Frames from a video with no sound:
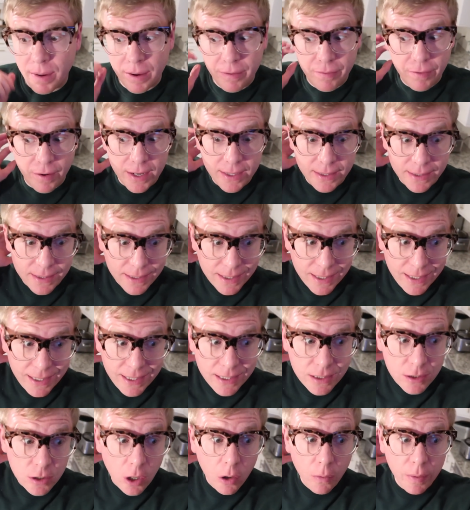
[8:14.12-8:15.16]
my friends, it
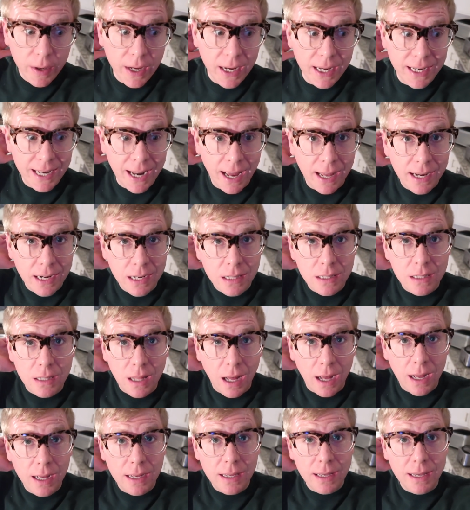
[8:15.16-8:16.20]
is going on nine
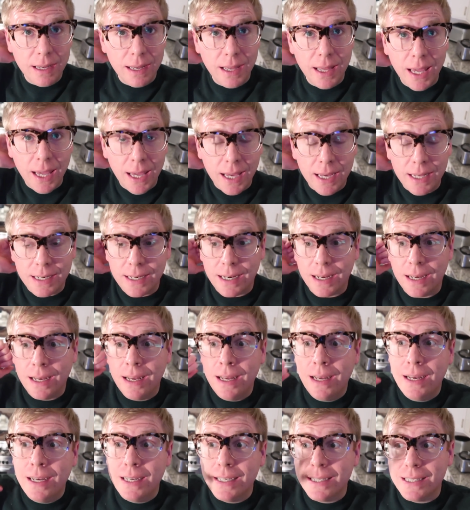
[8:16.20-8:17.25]
o'clock and
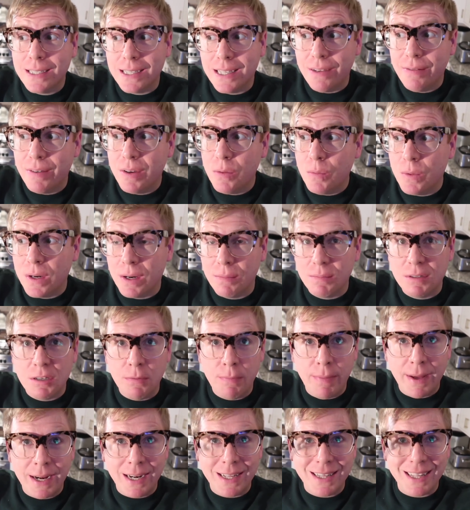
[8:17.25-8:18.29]
Steven went up to
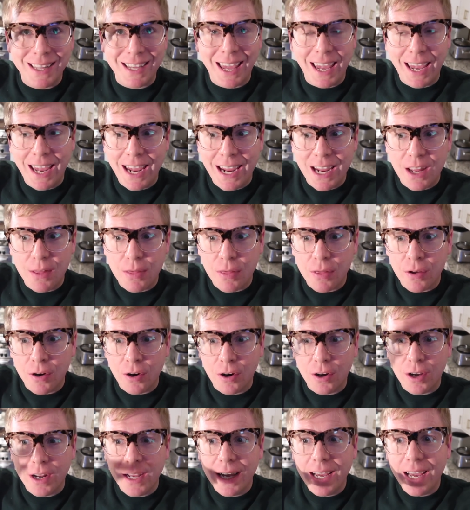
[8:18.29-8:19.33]
bed at like
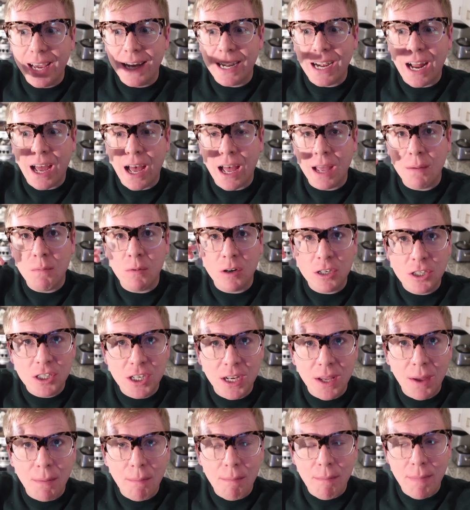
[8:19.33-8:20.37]
8.30 and I'm
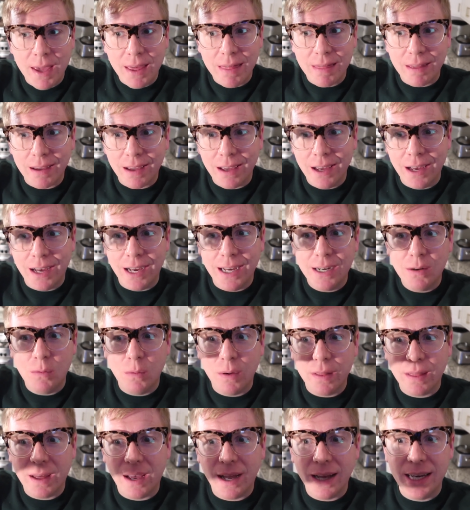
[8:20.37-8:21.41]
watching Make the Cut
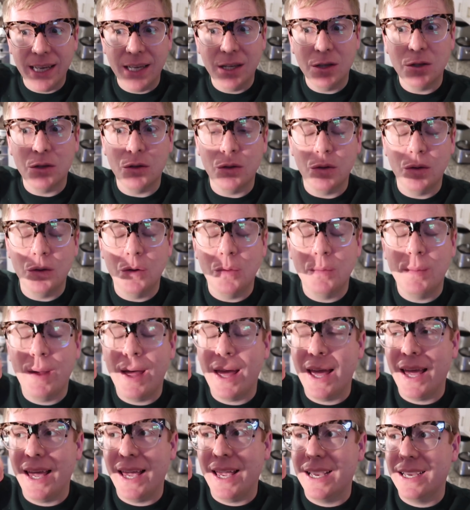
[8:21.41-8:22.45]
with Heidi Klum
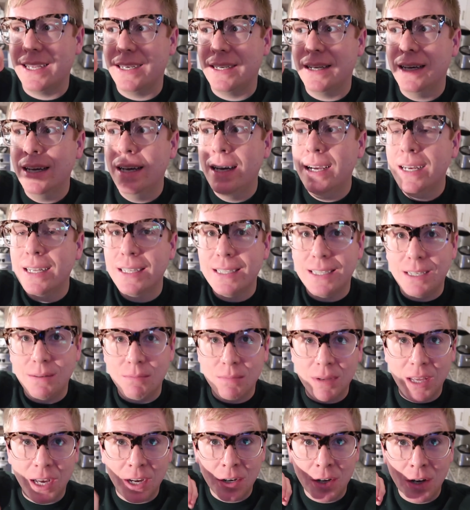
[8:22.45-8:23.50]
and
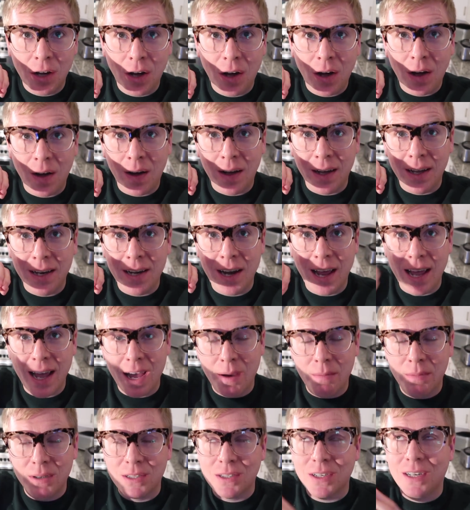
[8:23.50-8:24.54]
Tim Gunn on
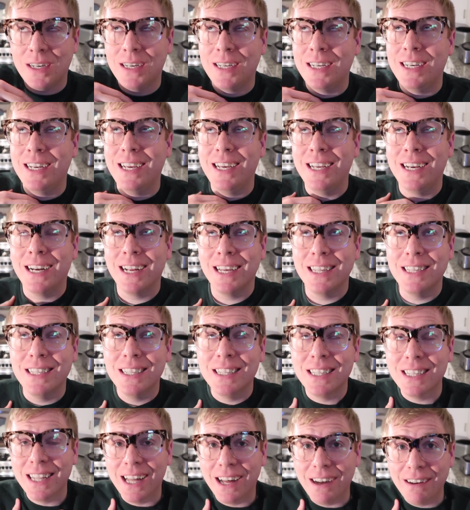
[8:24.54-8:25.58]
Amazon and I
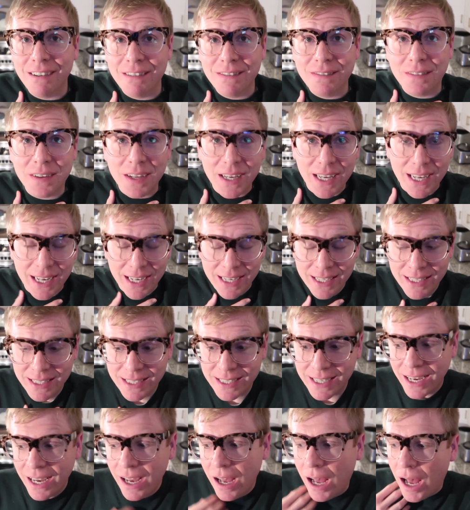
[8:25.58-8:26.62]
love
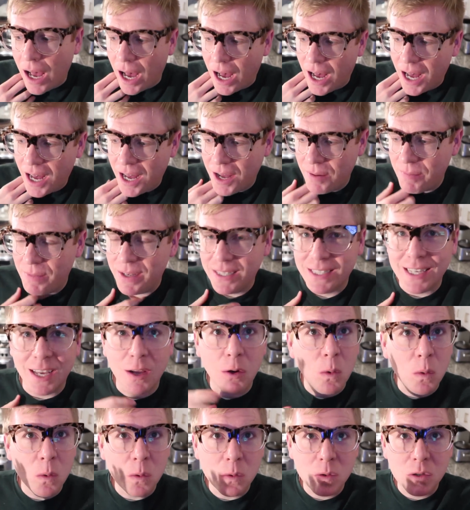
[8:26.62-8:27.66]
it. Um, it's
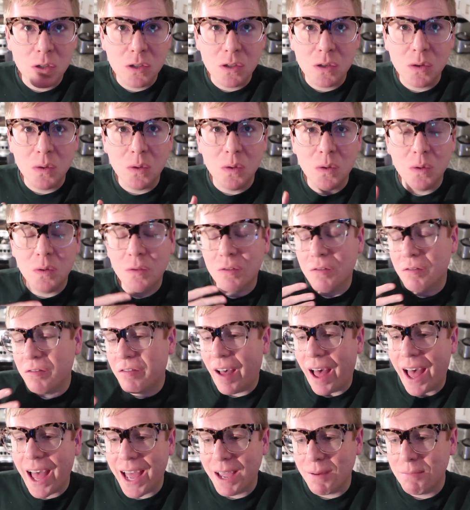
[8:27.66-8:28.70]
like old school
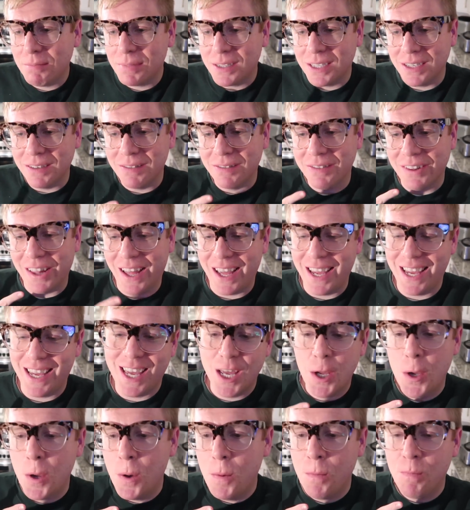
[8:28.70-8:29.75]
vibes of like